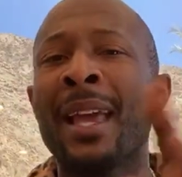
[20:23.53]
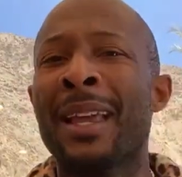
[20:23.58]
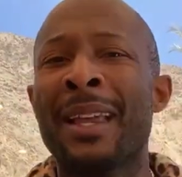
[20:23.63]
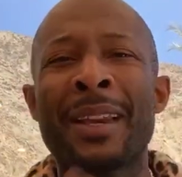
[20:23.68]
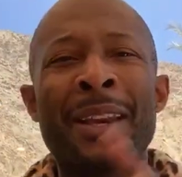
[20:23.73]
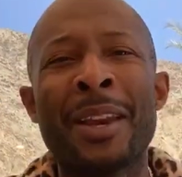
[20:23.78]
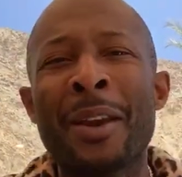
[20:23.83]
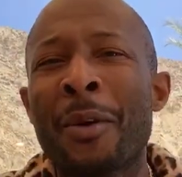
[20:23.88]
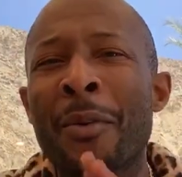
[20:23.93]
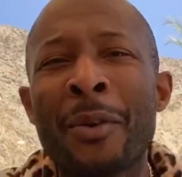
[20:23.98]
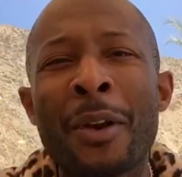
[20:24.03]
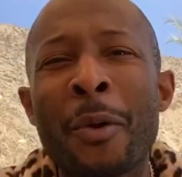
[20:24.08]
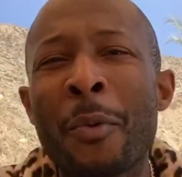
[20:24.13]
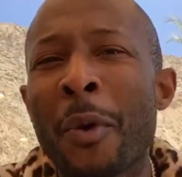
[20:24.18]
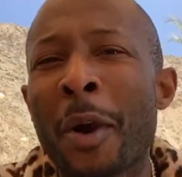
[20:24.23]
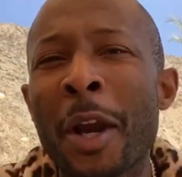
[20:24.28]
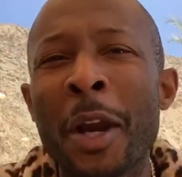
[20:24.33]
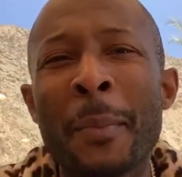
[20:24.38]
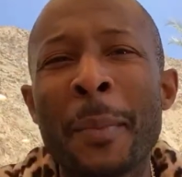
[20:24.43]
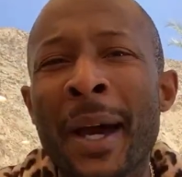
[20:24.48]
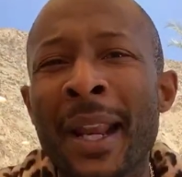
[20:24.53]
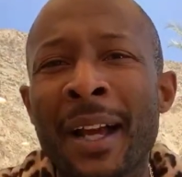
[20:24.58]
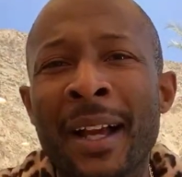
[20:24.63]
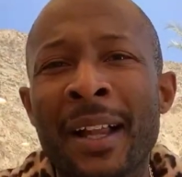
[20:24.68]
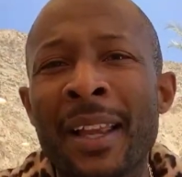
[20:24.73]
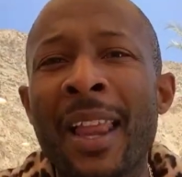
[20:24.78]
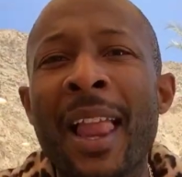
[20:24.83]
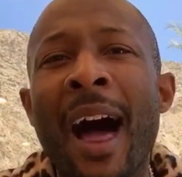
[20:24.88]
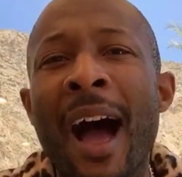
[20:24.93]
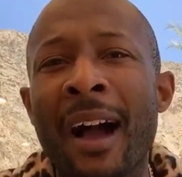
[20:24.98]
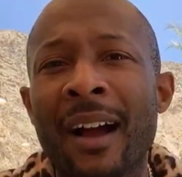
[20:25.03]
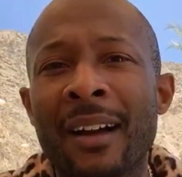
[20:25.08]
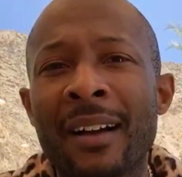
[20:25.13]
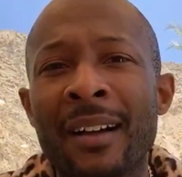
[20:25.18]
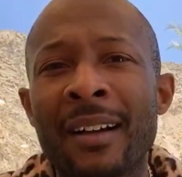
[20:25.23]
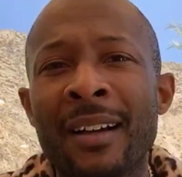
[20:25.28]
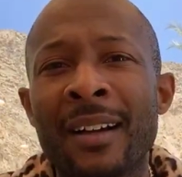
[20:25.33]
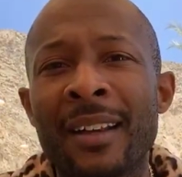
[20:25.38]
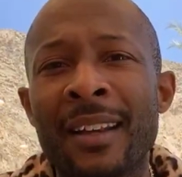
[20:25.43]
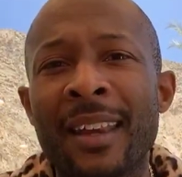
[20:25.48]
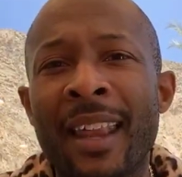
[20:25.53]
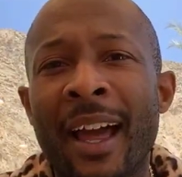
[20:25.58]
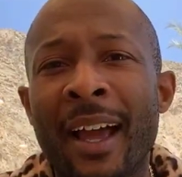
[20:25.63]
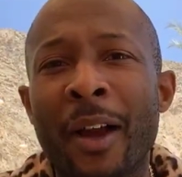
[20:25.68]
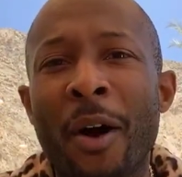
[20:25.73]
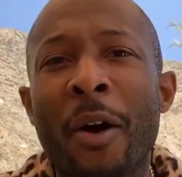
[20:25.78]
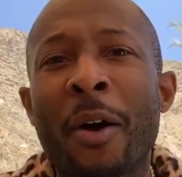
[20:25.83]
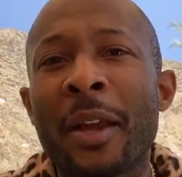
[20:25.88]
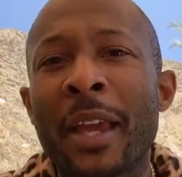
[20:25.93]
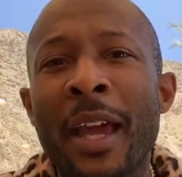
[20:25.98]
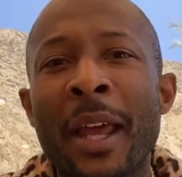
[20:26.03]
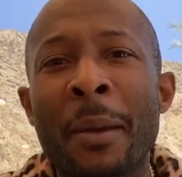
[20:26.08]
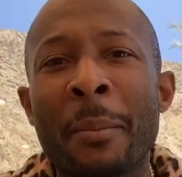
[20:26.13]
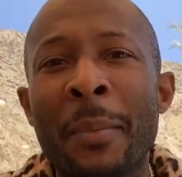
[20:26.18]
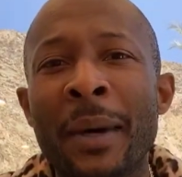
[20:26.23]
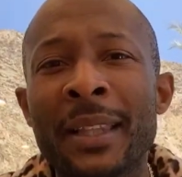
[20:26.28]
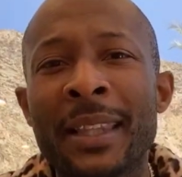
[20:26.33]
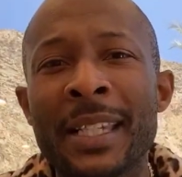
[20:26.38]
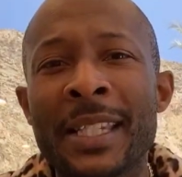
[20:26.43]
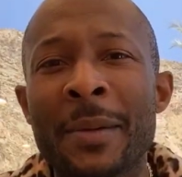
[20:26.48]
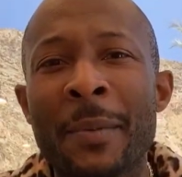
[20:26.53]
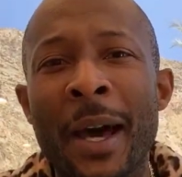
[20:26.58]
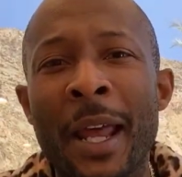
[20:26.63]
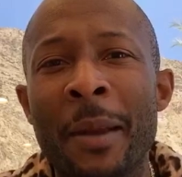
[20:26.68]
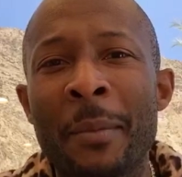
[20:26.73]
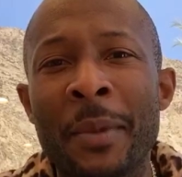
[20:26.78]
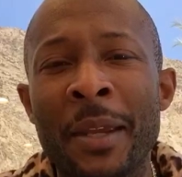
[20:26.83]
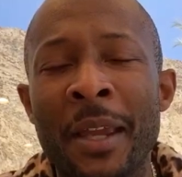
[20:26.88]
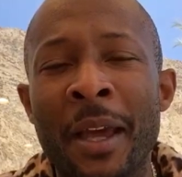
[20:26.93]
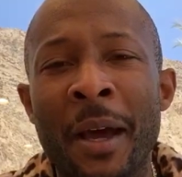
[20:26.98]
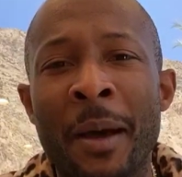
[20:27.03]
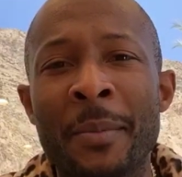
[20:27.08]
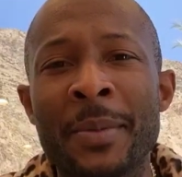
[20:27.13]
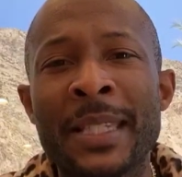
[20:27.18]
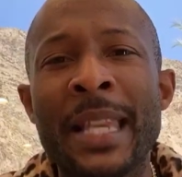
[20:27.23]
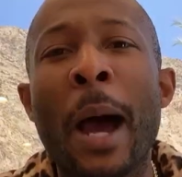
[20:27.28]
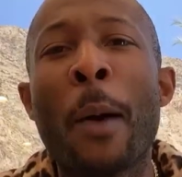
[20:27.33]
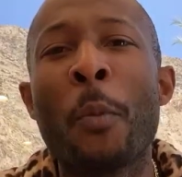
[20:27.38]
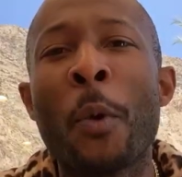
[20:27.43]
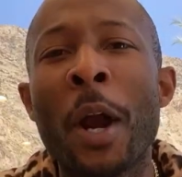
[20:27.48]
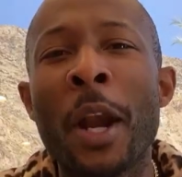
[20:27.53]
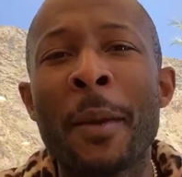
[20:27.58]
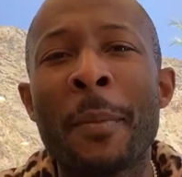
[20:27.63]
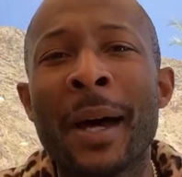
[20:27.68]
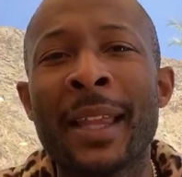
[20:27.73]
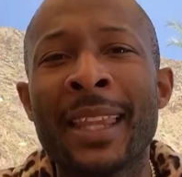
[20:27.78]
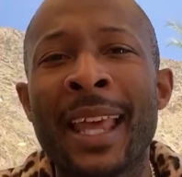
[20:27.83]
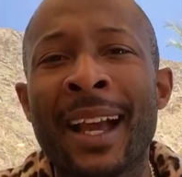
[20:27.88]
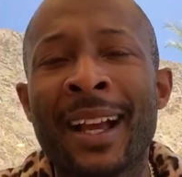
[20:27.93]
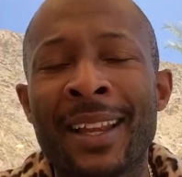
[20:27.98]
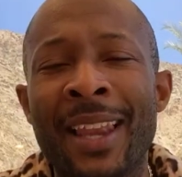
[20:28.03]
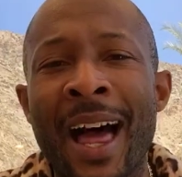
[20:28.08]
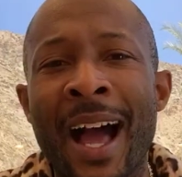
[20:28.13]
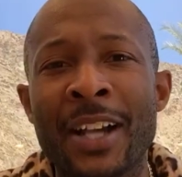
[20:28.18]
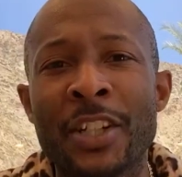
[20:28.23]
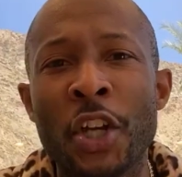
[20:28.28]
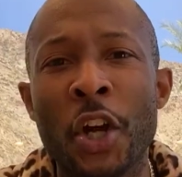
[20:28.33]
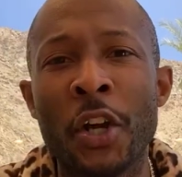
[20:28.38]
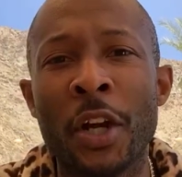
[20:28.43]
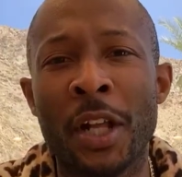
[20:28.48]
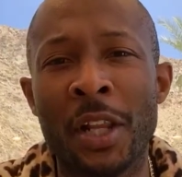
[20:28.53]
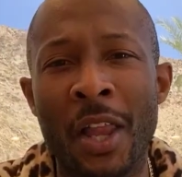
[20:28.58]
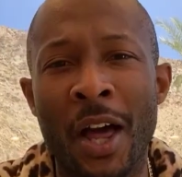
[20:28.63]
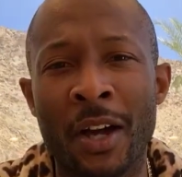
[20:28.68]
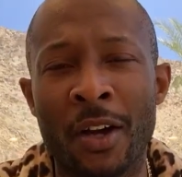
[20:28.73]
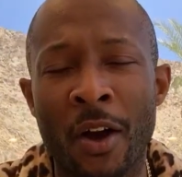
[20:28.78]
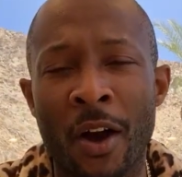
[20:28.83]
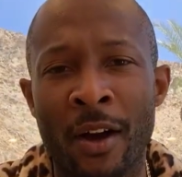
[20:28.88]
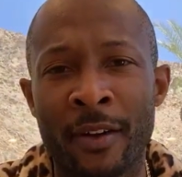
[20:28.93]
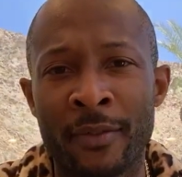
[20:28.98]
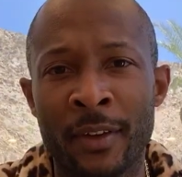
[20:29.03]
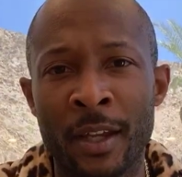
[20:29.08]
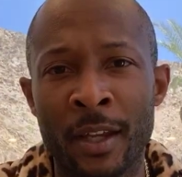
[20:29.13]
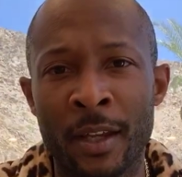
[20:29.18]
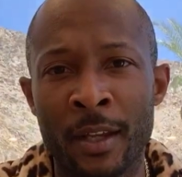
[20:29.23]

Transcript: They're worried about a clock. Like, oh, yeah, the month is about to be up. Stop worrying about that clock. Turn the clock off.